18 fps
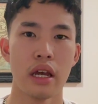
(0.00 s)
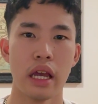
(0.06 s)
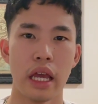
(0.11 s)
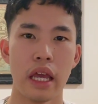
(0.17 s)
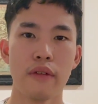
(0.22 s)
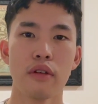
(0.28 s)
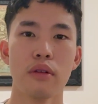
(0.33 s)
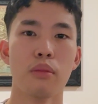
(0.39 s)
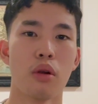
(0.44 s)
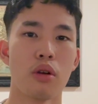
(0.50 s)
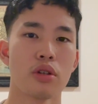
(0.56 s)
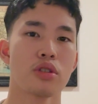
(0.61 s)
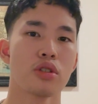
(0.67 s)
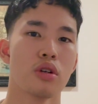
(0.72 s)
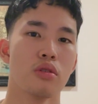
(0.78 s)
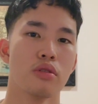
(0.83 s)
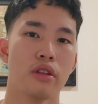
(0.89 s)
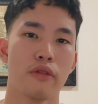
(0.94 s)
Even more
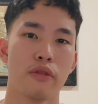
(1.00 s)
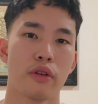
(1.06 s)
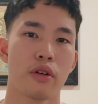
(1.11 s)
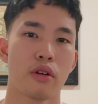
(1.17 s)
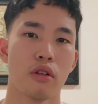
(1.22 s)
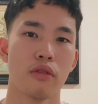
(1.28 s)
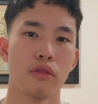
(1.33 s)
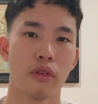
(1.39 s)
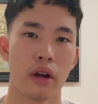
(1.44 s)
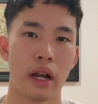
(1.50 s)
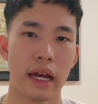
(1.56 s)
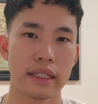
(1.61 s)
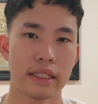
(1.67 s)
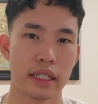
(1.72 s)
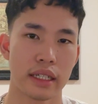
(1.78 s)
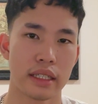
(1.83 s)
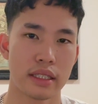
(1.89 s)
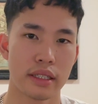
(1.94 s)
so difficult for high
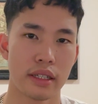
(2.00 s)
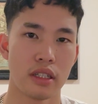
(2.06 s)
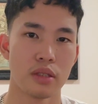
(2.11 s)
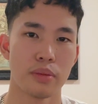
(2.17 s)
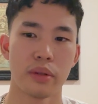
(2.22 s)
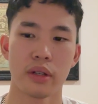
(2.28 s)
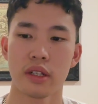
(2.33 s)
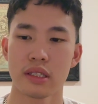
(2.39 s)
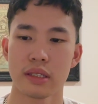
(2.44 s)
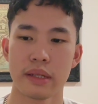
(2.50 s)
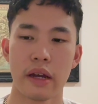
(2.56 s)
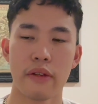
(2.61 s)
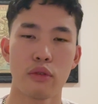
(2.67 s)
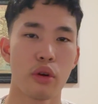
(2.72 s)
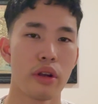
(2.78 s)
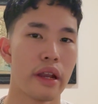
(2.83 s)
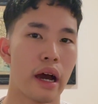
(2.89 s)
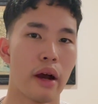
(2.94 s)
ticket sales because
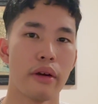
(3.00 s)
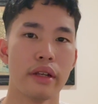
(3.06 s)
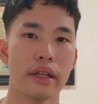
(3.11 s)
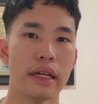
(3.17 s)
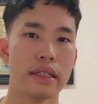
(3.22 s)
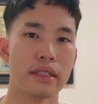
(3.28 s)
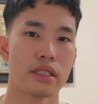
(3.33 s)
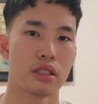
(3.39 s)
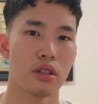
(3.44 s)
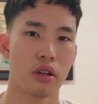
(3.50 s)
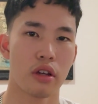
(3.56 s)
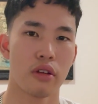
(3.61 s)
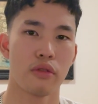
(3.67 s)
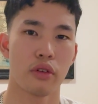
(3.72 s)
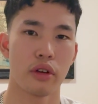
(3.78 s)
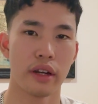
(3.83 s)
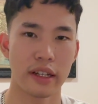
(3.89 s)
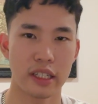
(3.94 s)
everyone nowadays is looking
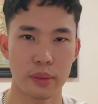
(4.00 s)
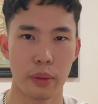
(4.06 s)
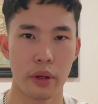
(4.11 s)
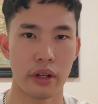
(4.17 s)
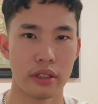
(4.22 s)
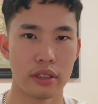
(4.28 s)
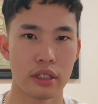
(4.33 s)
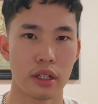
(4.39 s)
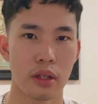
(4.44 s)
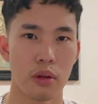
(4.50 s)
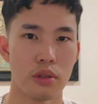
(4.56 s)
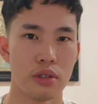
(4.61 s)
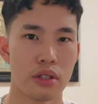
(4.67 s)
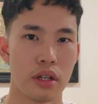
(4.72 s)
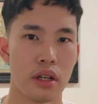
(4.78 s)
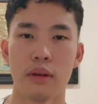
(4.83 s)
for an experienced closer.